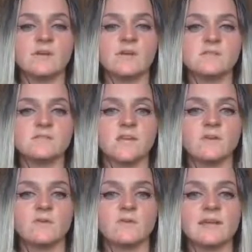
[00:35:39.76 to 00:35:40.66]
it
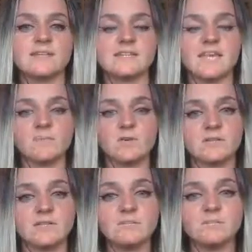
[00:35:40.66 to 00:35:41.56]
also creates a
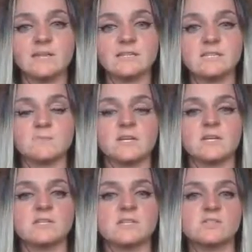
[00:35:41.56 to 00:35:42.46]
chemical imbalance
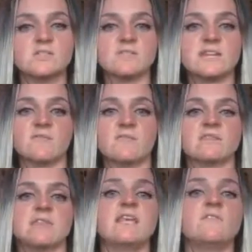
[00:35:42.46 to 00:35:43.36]
because you suddenly have this
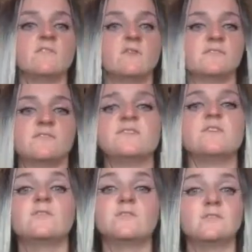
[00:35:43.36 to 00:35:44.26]
influx of
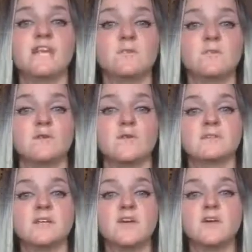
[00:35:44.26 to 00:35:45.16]
feel good
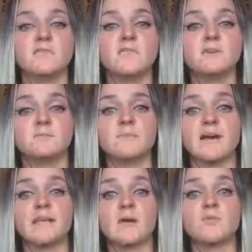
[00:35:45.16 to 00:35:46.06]
chemicals, followed
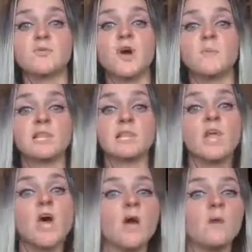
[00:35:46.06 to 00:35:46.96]
by a proper
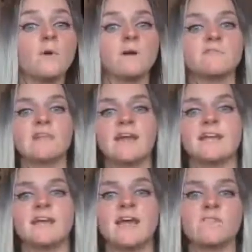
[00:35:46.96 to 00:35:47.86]
low of
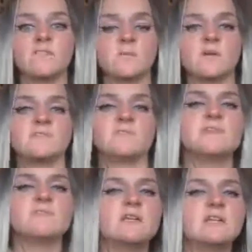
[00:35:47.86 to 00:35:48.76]
like afterwards
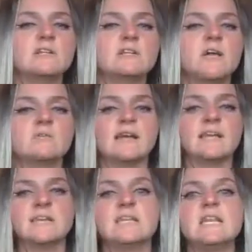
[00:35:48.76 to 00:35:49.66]
feeling really low, like
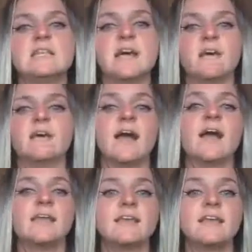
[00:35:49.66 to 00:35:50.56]
you need that
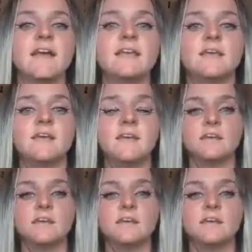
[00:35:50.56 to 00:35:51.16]
high again because